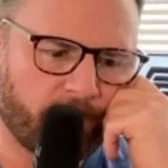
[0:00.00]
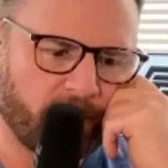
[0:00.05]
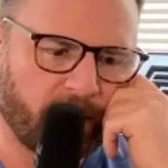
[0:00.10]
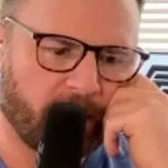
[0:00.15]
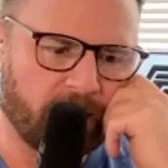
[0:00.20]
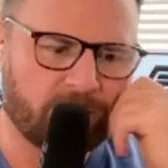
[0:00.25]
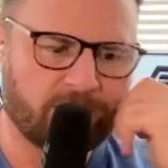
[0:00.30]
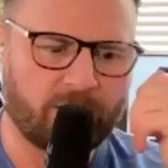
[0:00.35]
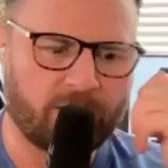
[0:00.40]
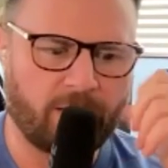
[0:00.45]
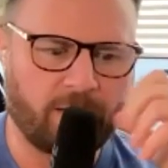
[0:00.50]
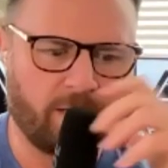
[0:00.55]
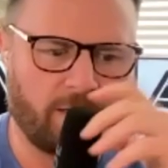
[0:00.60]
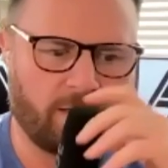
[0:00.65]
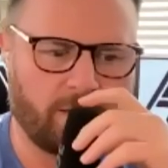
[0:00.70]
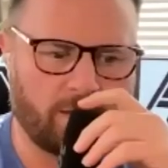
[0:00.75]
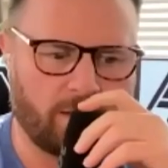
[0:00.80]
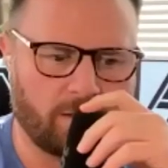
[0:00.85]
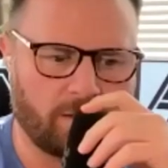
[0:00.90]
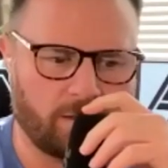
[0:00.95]
it's
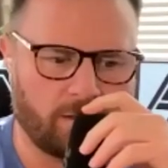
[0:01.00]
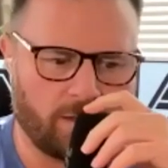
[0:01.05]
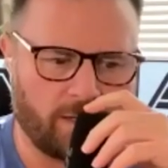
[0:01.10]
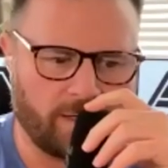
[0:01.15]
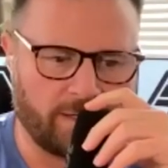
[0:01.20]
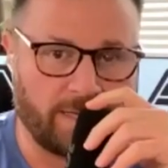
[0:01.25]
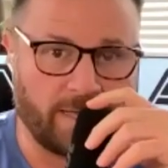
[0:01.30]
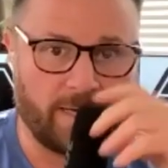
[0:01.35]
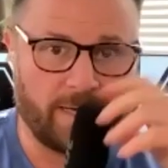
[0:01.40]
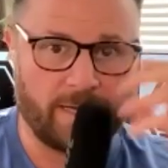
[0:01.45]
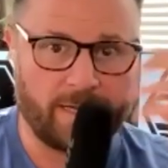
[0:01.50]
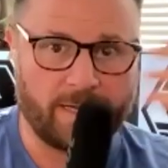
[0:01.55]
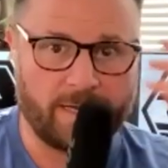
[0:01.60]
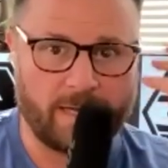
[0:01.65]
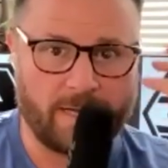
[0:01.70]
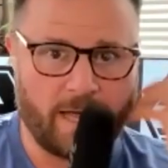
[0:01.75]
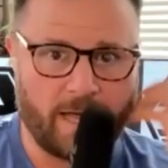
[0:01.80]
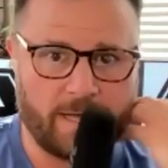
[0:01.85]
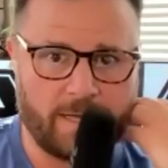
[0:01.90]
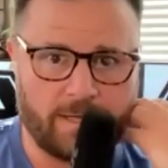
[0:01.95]
a, again,
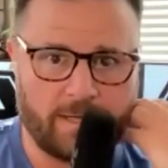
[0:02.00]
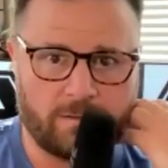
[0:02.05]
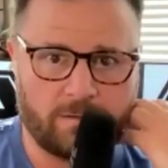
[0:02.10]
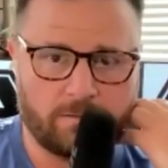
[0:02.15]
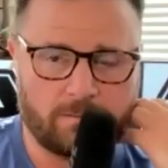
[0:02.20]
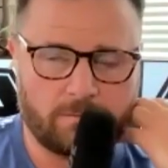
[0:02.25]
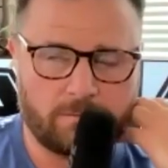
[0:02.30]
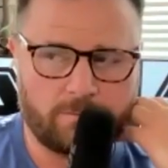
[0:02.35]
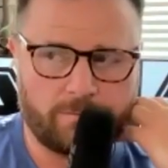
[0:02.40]
and I